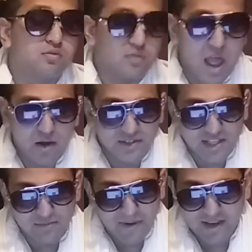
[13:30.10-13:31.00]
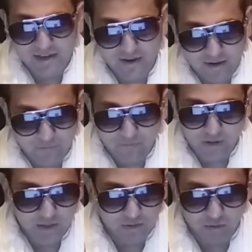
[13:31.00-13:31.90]
How does that make any, I don't
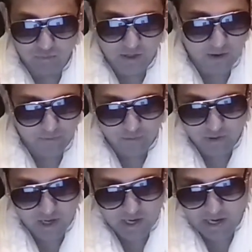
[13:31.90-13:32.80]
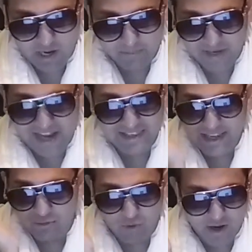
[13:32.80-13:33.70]
fucking know. Whatever. I mean, I
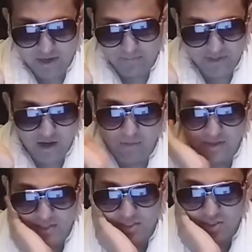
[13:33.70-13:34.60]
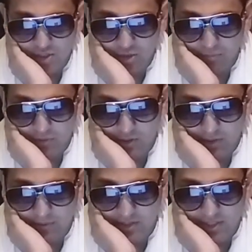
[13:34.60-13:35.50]
like Wyatt, but come on, this is stupid.
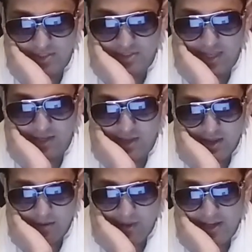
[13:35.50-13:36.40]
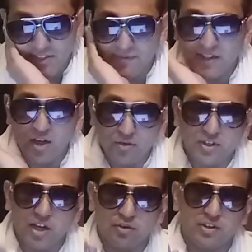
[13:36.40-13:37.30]
This is like, imagine if The
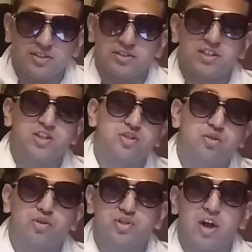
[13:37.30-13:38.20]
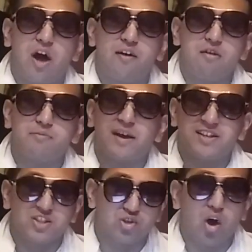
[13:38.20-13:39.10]
Undertaker does. This just goes to show how
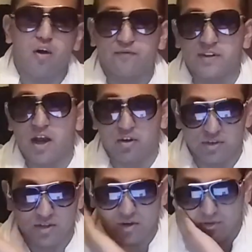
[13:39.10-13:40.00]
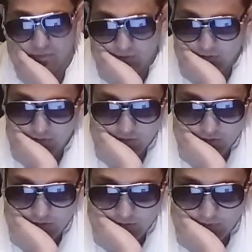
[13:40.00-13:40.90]
everybody's soft now, you know?
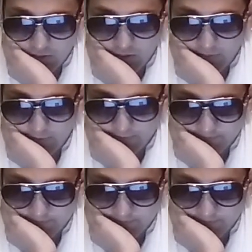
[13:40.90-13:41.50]
Whatever.